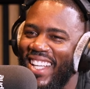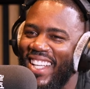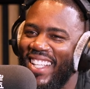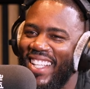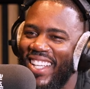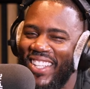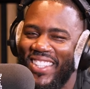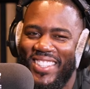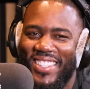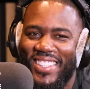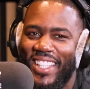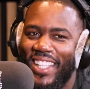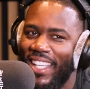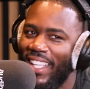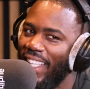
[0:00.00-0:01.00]
then he goes,
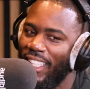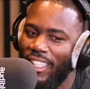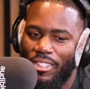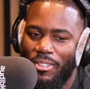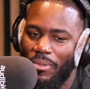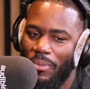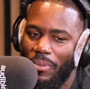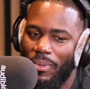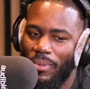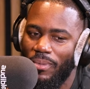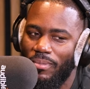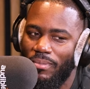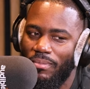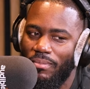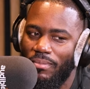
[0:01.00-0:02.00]
well,
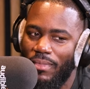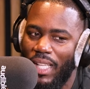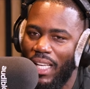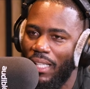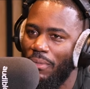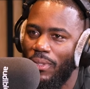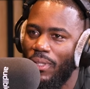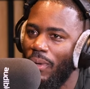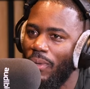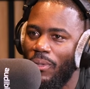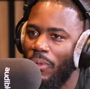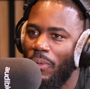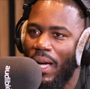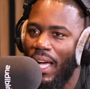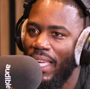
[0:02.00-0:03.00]
not if you don't know
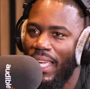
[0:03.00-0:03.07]
who I